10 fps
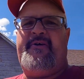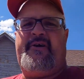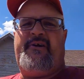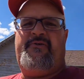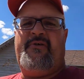
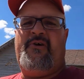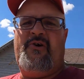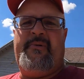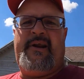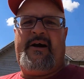under
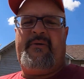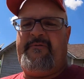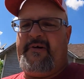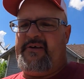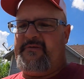control, but now we're
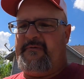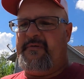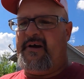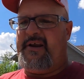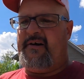facing
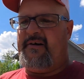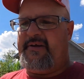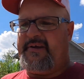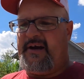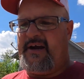flooding
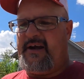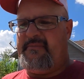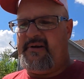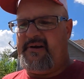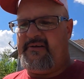all the
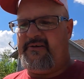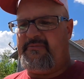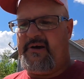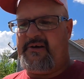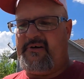time, and it
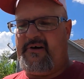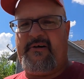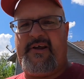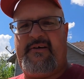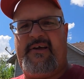just makes it
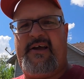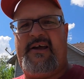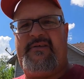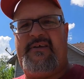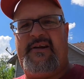hard to even get
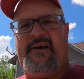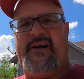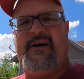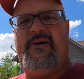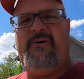anything
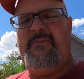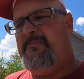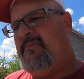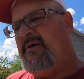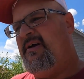done at home.
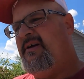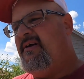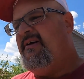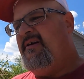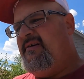
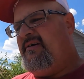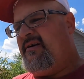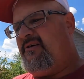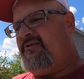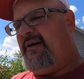
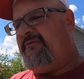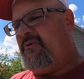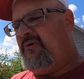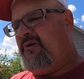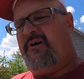I just have
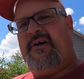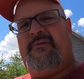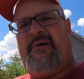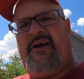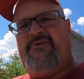to work
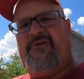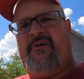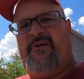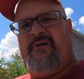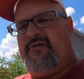and make
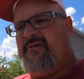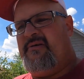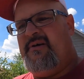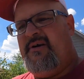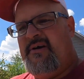sure
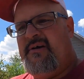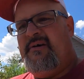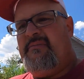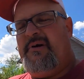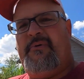
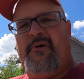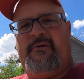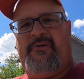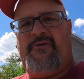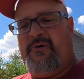people at
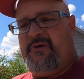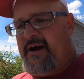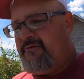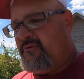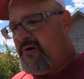the resort are
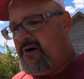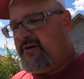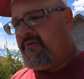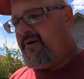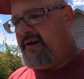having
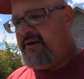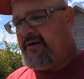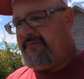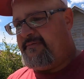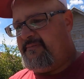water, and we got
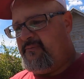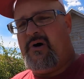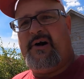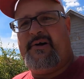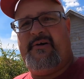enough
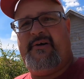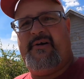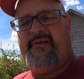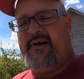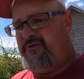water
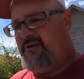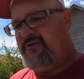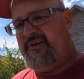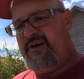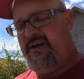and
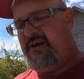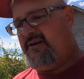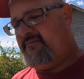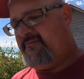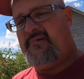electricity
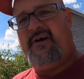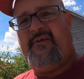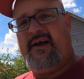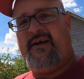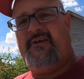and
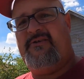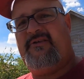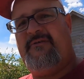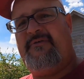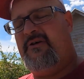all that good
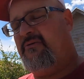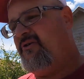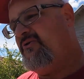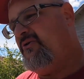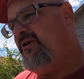stuff at the
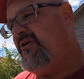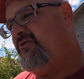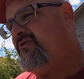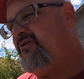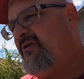resort.
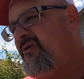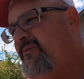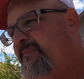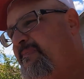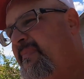So